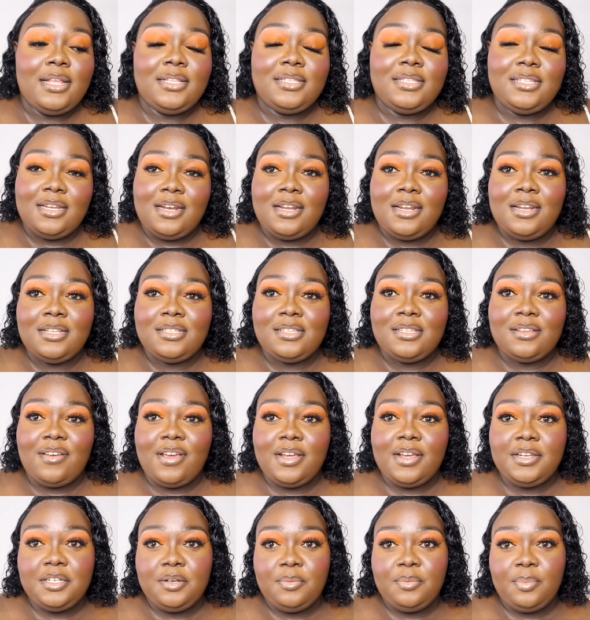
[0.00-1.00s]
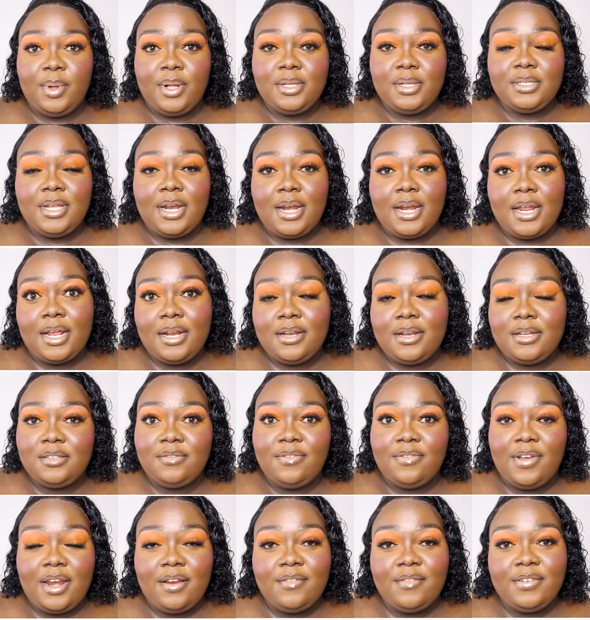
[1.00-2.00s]
Turn on the notification bell so that you get
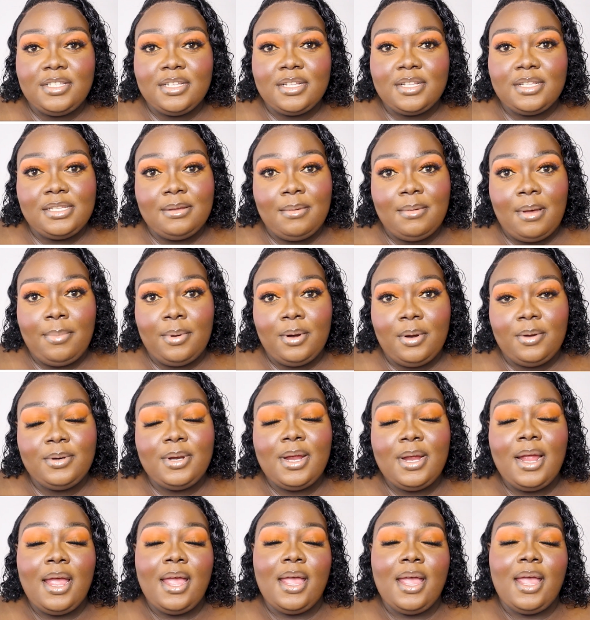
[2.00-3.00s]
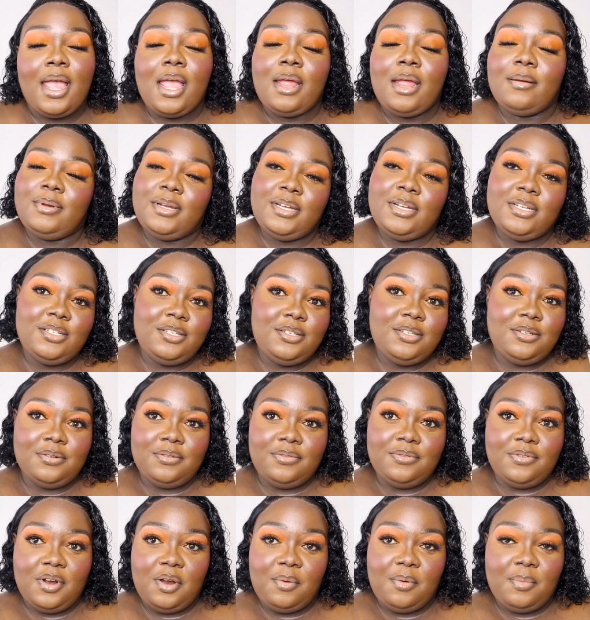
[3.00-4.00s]
notified every single time I upload, and please do
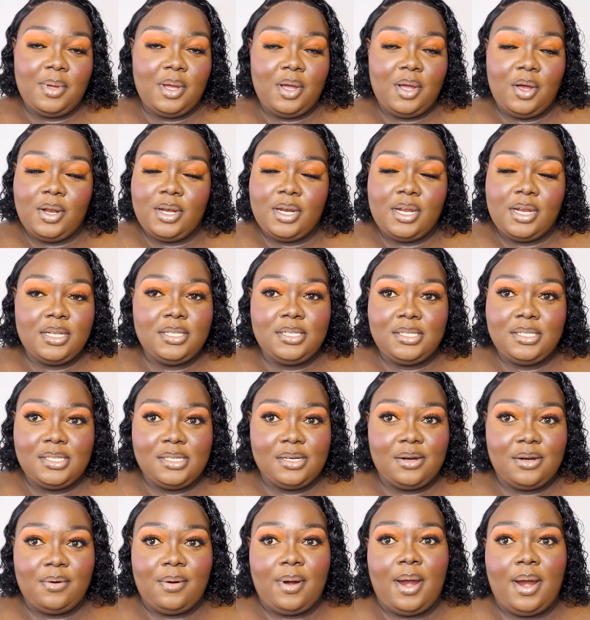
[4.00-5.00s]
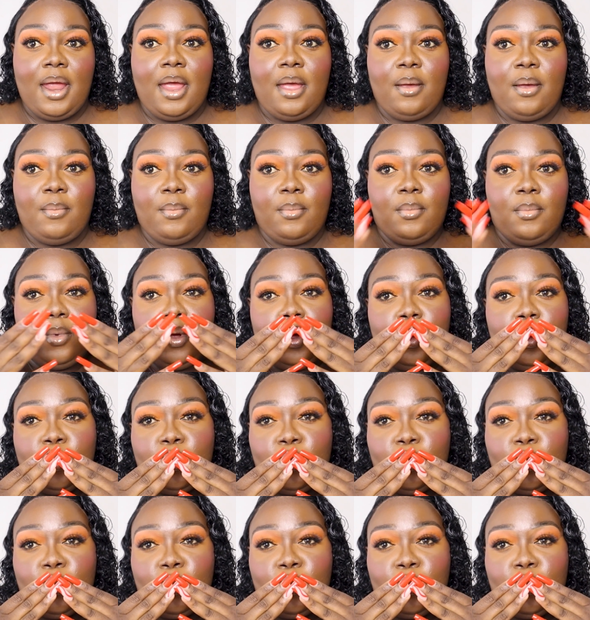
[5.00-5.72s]
follow me on Instagram.